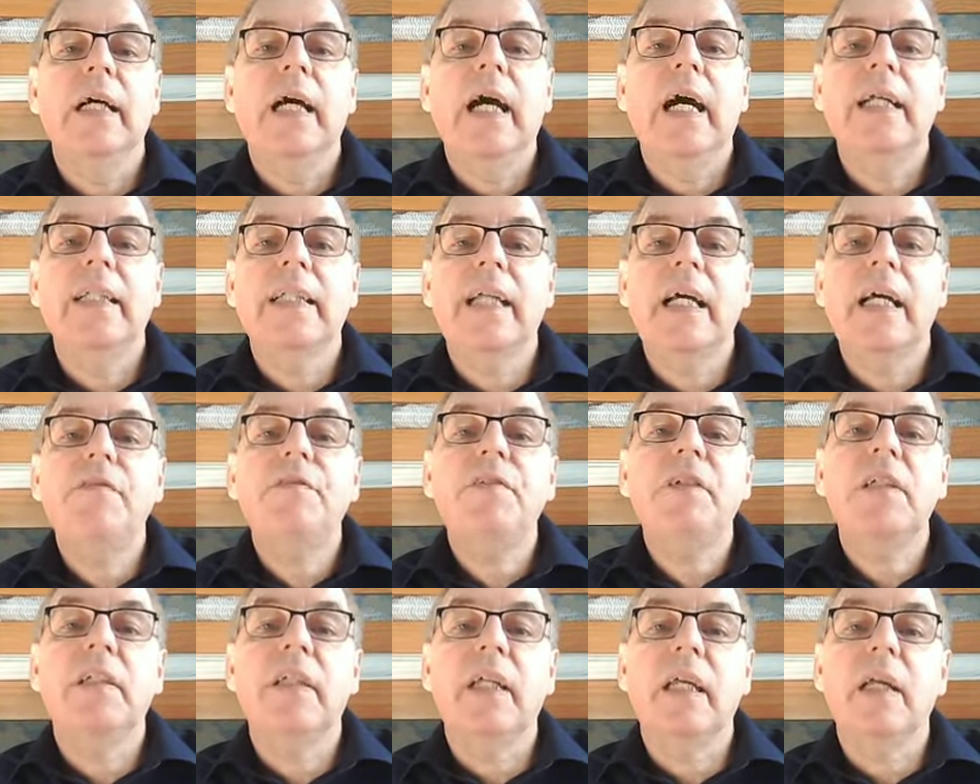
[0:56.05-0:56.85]
and
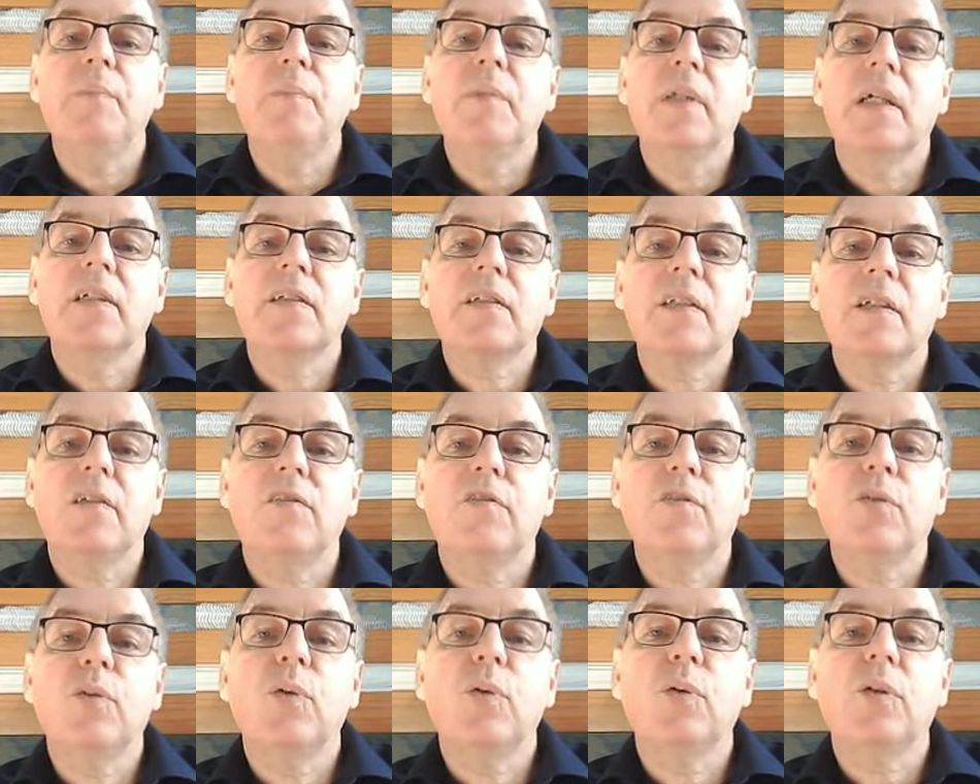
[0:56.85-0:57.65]
every name that's
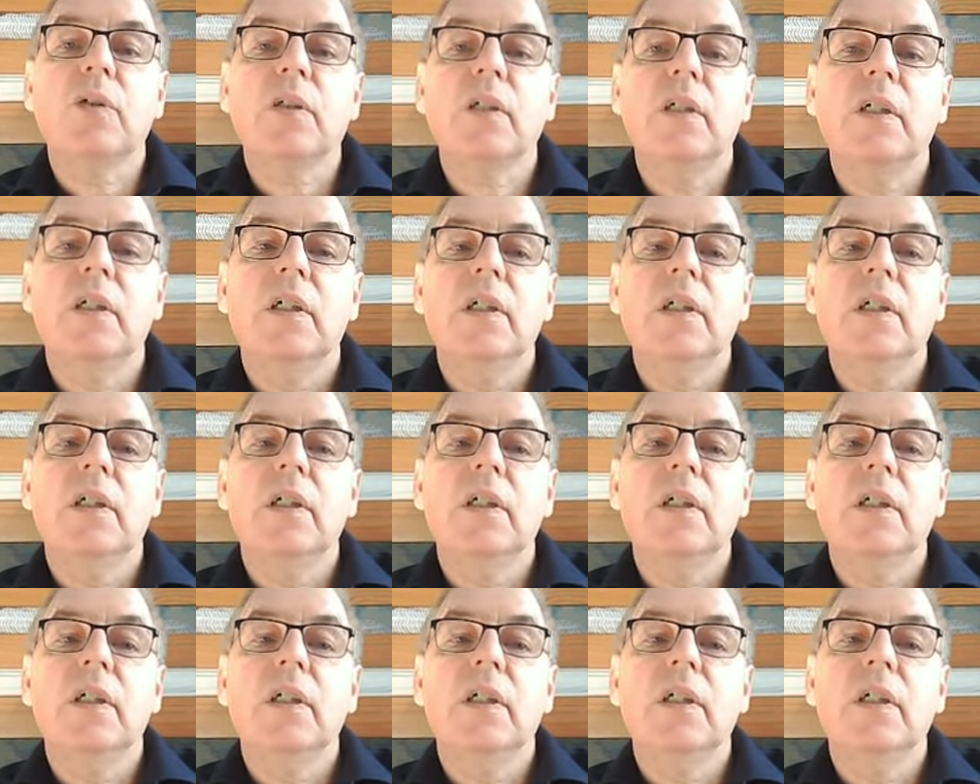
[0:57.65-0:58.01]
invoked,